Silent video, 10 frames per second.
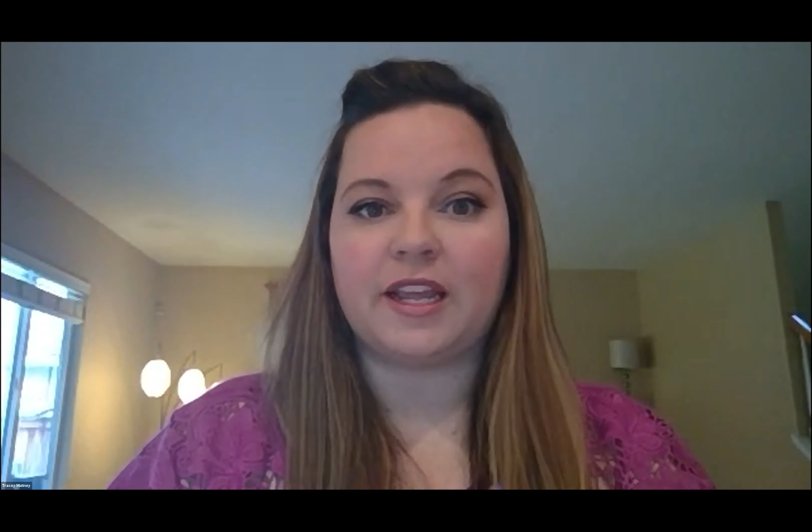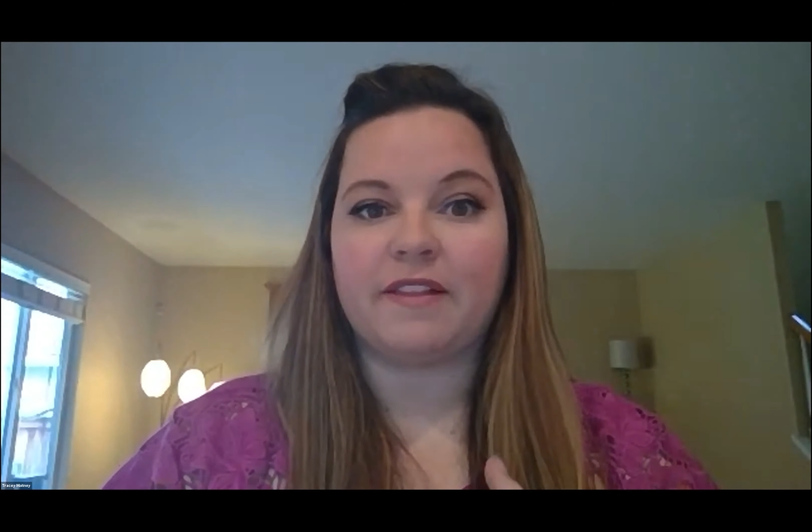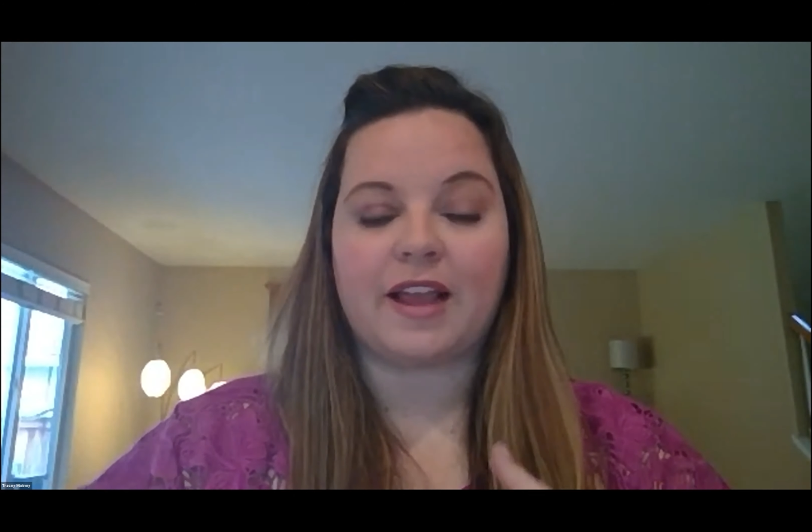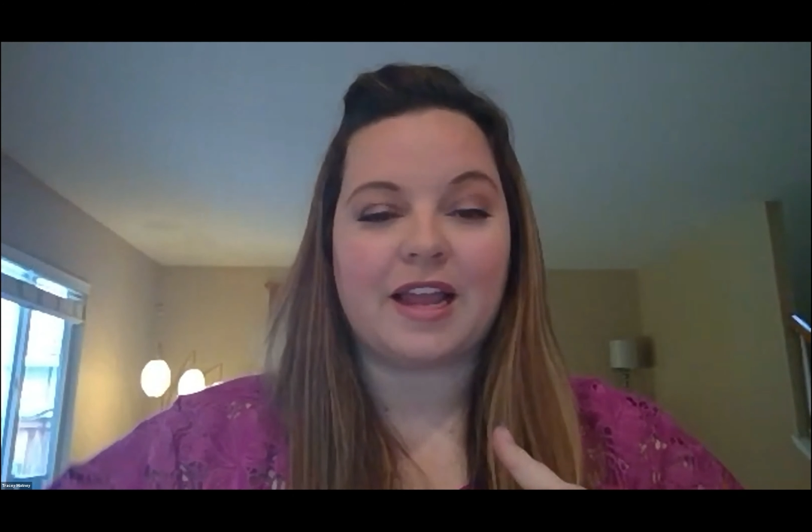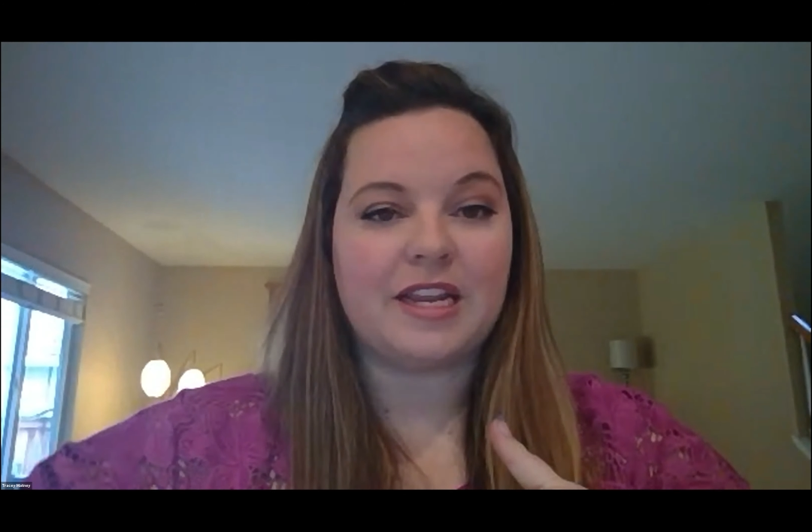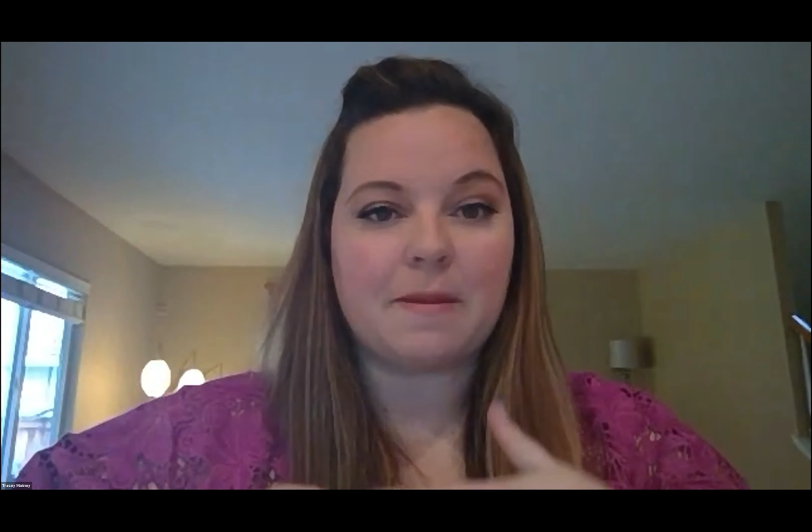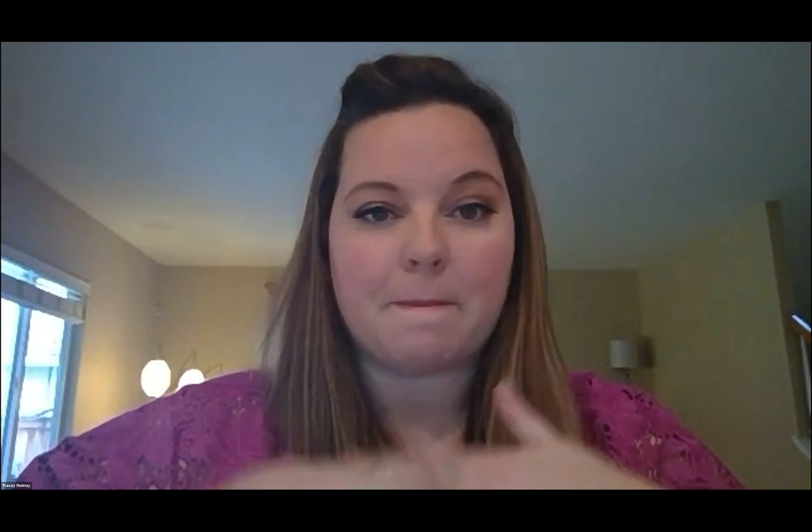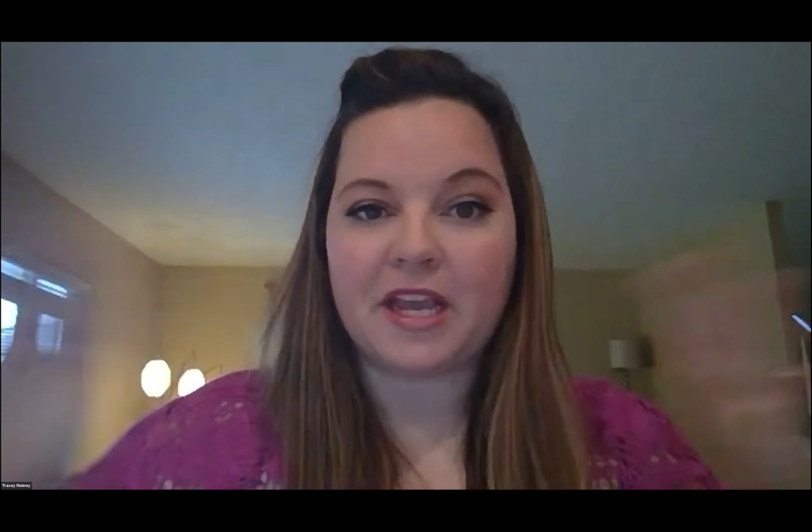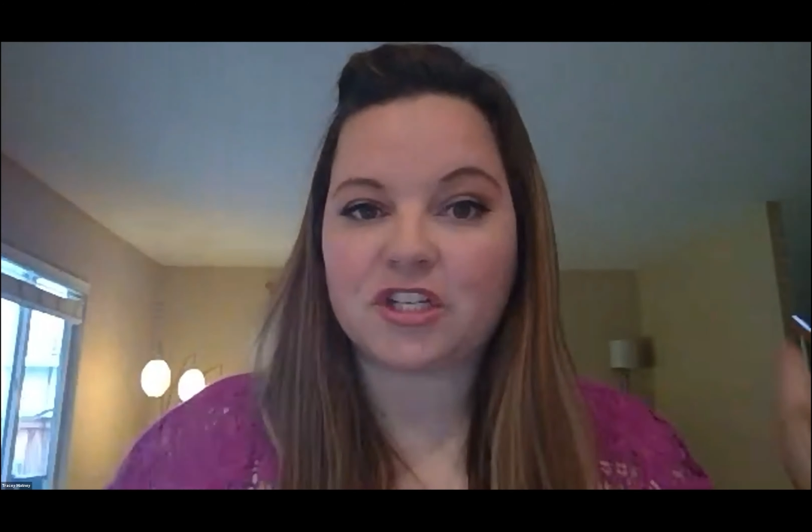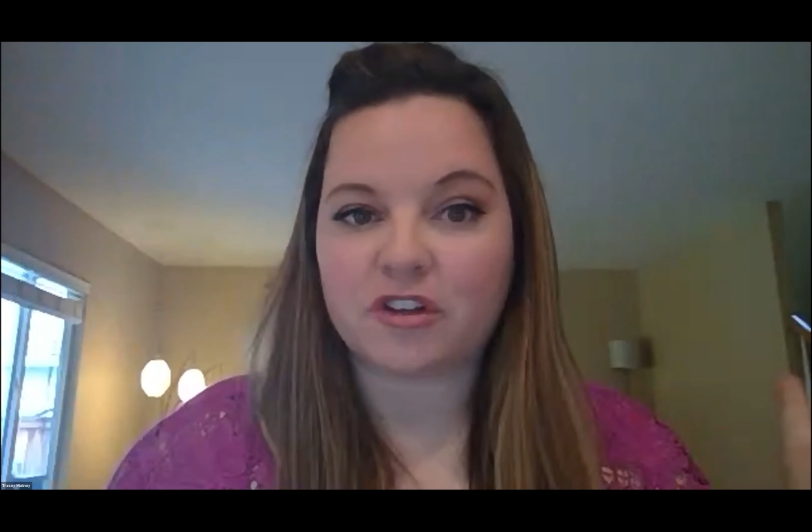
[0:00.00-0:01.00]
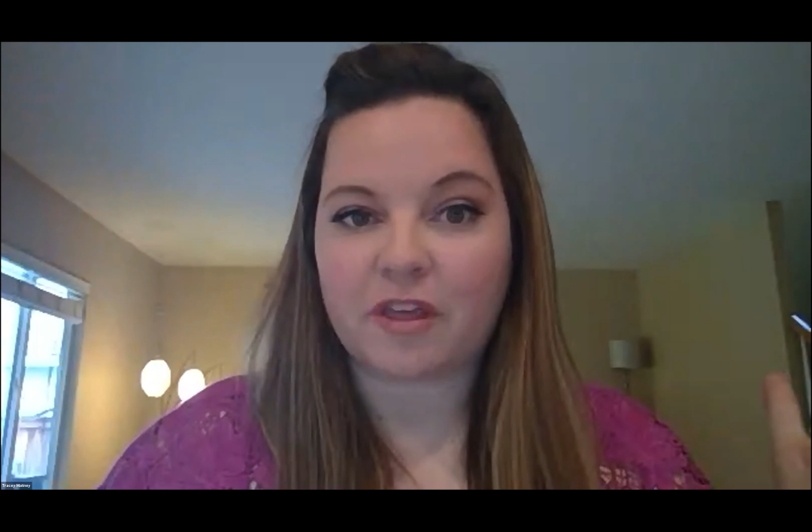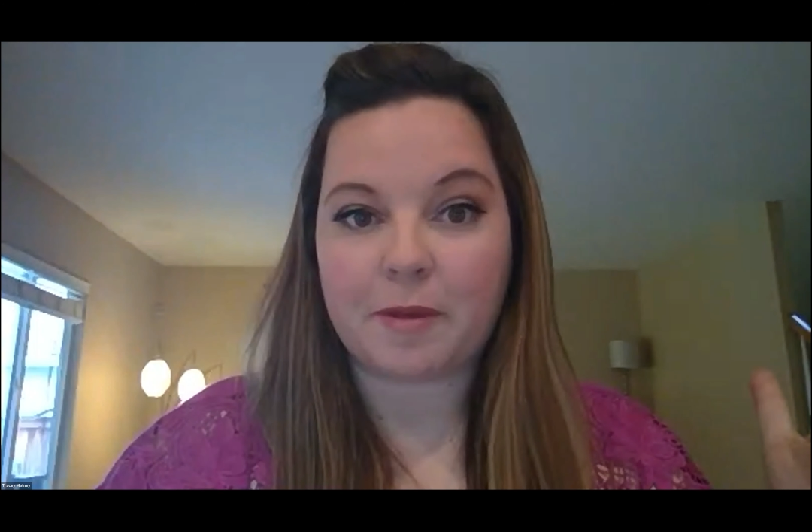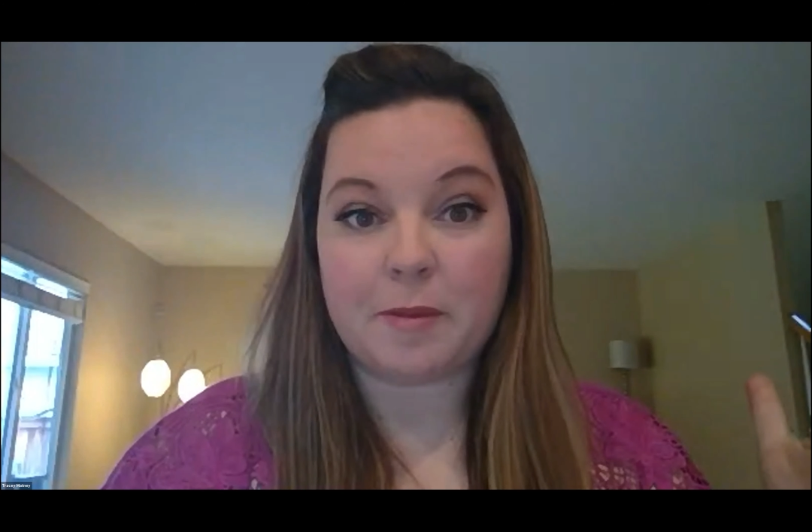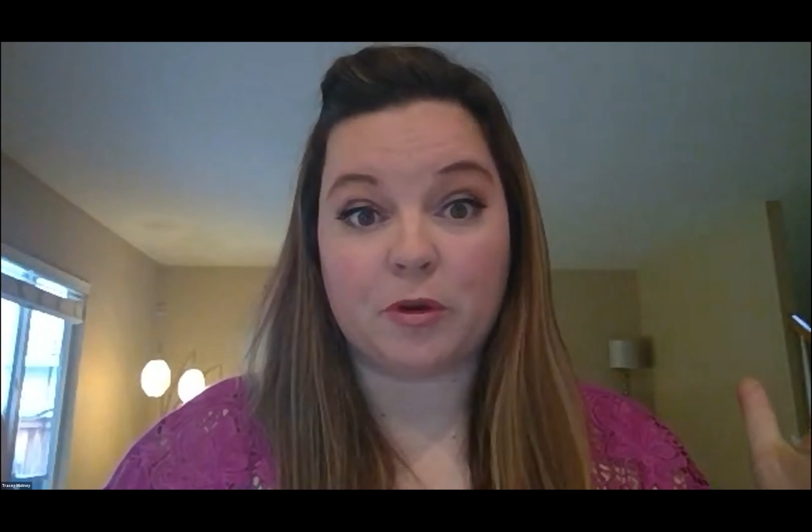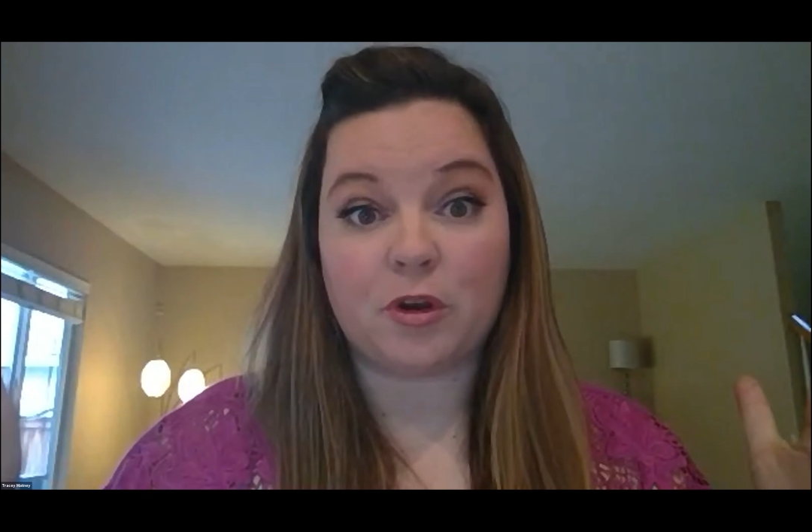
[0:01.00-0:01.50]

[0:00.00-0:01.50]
Like, I need to make sure that people